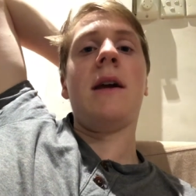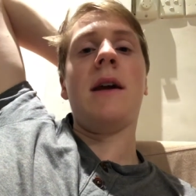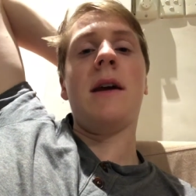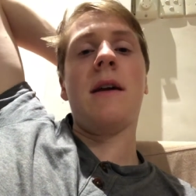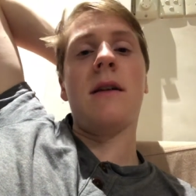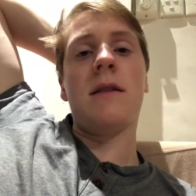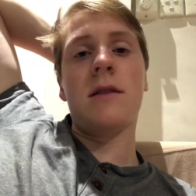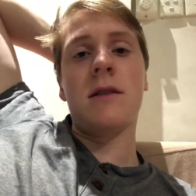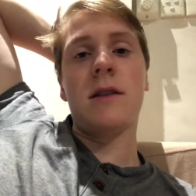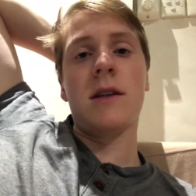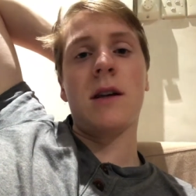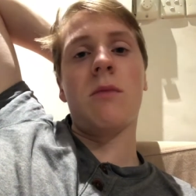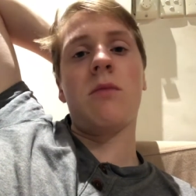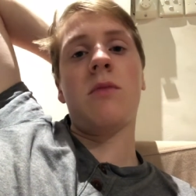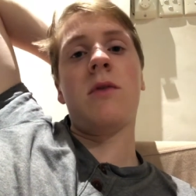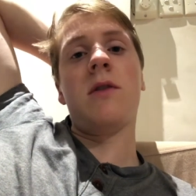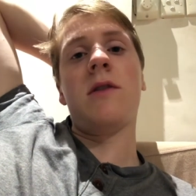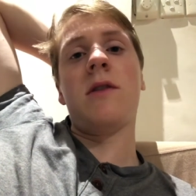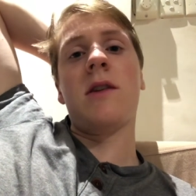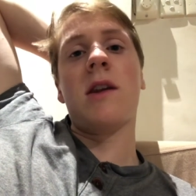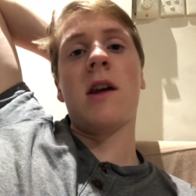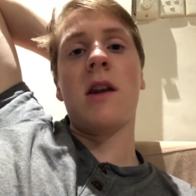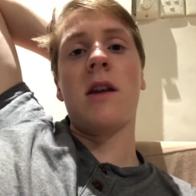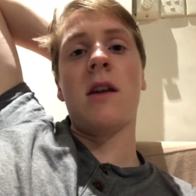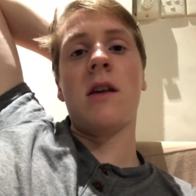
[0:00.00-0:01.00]
except
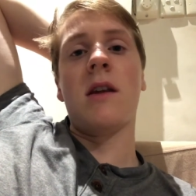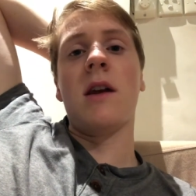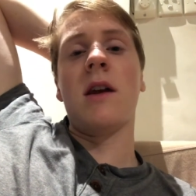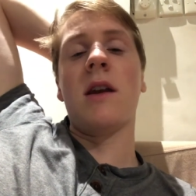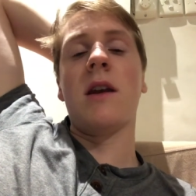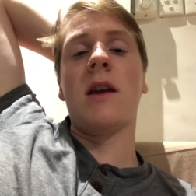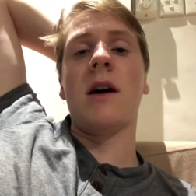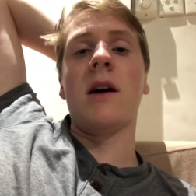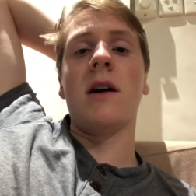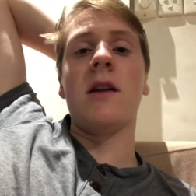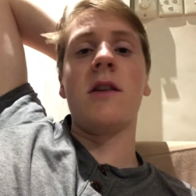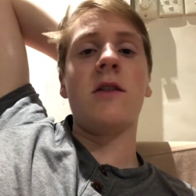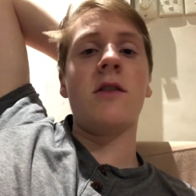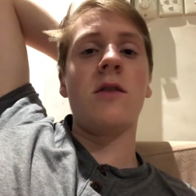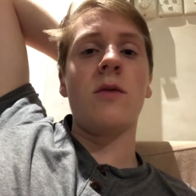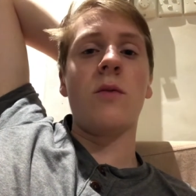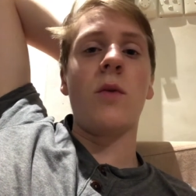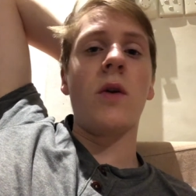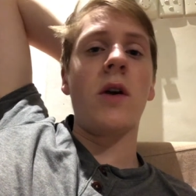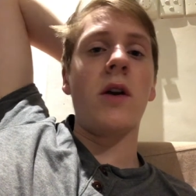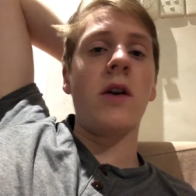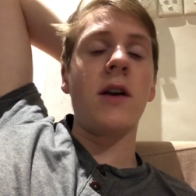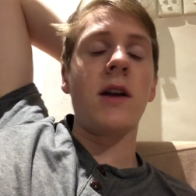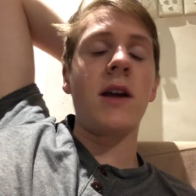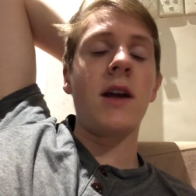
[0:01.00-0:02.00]
Saturday nights
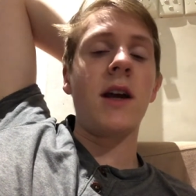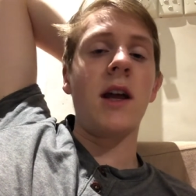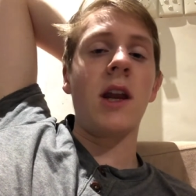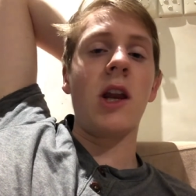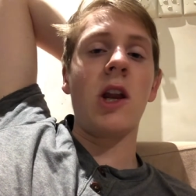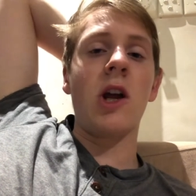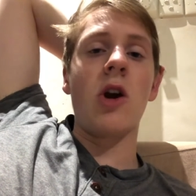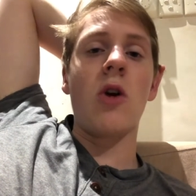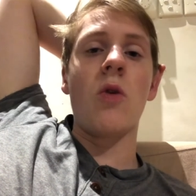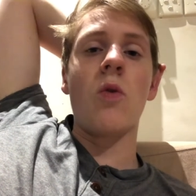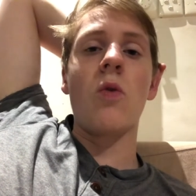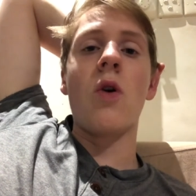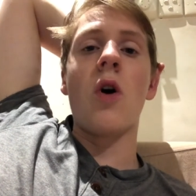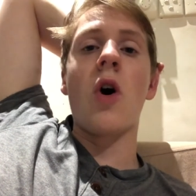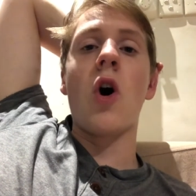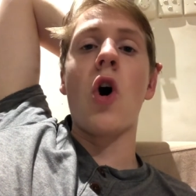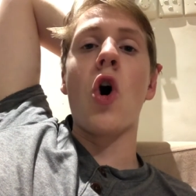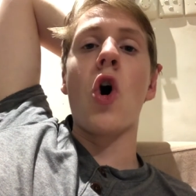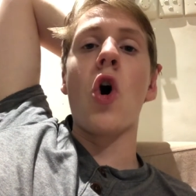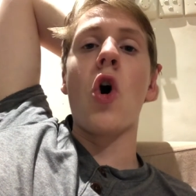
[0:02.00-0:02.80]
where I can go